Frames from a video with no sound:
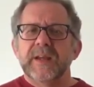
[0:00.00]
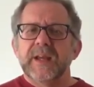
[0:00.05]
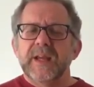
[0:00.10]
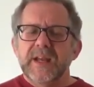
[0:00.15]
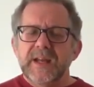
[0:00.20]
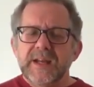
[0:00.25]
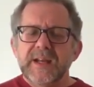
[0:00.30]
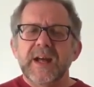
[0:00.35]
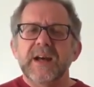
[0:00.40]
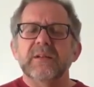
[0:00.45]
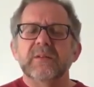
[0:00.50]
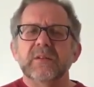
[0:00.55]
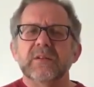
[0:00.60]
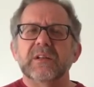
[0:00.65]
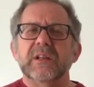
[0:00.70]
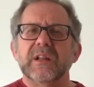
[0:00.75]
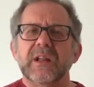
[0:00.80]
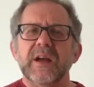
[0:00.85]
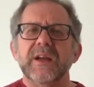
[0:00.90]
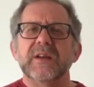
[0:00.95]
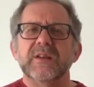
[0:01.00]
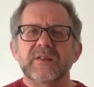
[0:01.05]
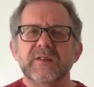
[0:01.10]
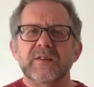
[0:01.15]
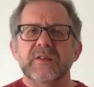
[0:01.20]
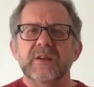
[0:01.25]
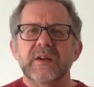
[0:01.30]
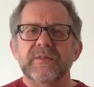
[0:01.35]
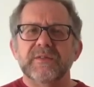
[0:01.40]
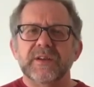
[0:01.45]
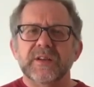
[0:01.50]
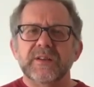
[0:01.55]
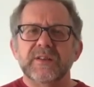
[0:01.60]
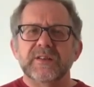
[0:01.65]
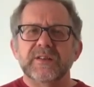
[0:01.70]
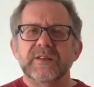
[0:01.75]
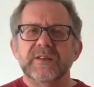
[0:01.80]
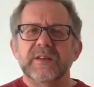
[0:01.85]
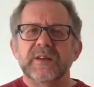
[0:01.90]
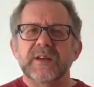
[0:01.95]
He knelt like a
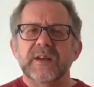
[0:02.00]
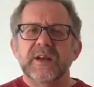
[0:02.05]
servant